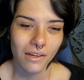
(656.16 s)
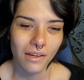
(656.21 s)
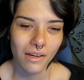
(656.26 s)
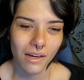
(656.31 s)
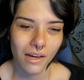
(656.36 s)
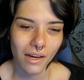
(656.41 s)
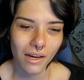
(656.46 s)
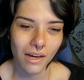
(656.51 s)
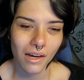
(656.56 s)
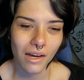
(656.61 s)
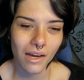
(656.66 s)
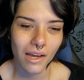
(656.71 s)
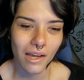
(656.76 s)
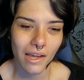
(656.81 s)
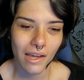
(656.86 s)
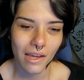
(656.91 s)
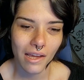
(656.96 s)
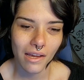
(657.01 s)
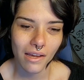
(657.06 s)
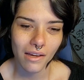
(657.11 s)

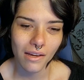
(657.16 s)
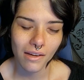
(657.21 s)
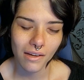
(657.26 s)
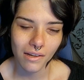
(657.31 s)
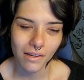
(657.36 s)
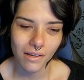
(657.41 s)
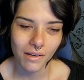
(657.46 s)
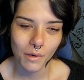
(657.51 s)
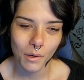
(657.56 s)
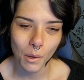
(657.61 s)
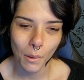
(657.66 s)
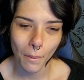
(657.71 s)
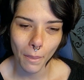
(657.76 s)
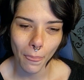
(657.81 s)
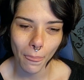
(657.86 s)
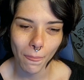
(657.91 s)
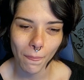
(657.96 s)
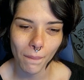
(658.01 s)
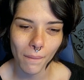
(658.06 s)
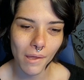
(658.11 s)
I
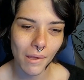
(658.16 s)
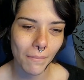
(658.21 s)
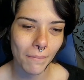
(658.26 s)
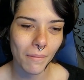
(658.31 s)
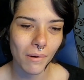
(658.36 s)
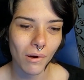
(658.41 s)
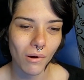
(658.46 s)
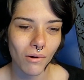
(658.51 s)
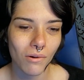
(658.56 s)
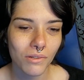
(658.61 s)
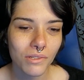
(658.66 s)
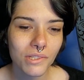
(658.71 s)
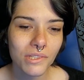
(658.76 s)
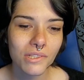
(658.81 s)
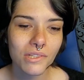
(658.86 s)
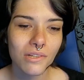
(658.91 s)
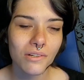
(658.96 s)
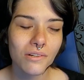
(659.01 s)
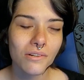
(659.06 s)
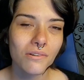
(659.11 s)
am
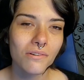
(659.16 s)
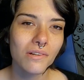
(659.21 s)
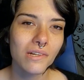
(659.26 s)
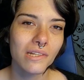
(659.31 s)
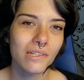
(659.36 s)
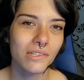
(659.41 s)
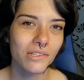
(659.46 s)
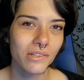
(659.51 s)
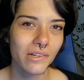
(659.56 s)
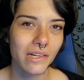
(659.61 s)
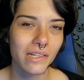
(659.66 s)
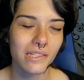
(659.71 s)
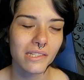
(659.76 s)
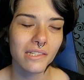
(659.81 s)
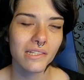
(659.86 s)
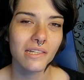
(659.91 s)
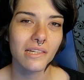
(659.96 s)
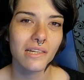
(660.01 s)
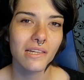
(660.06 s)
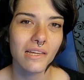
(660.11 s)
also
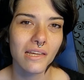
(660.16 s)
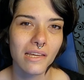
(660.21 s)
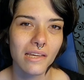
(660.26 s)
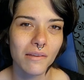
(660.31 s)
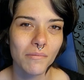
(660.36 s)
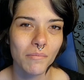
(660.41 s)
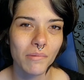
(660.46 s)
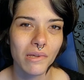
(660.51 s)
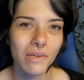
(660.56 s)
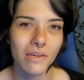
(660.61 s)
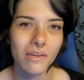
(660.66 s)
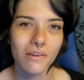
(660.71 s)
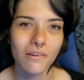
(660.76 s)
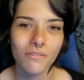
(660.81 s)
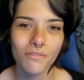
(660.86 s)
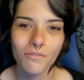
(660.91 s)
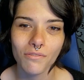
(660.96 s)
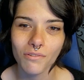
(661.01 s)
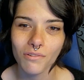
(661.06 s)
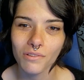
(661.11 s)
interested in being a
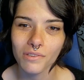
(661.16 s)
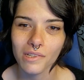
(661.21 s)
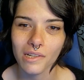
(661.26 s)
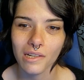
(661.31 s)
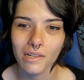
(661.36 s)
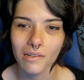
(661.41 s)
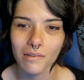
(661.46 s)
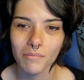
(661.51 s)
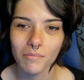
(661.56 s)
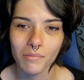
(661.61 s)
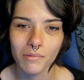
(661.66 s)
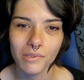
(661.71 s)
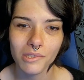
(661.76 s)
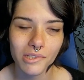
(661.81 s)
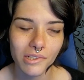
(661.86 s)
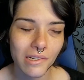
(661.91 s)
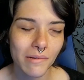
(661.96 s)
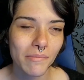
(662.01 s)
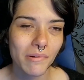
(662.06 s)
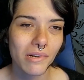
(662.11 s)
full-time
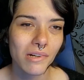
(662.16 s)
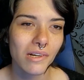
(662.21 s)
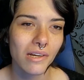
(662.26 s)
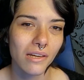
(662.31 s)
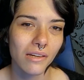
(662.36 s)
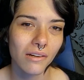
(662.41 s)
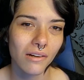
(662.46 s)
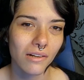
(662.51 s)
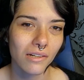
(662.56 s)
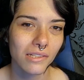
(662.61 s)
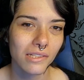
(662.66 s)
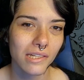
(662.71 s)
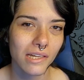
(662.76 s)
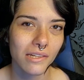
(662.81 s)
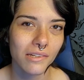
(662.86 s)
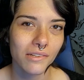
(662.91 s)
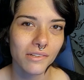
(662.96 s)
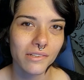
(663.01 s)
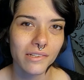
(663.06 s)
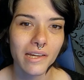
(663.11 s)
streamer and
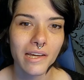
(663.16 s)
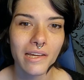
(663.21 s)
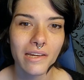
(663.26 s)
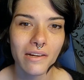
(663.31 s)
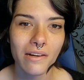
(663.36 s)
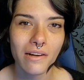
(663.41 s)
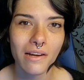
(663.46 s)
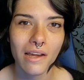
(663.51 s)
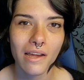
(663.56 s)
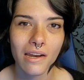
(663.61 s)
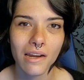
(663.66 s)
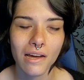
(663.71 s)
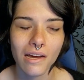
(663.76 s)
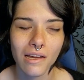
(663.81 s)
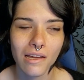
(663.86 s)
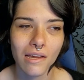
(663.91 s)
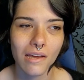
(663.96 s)
content creator, and I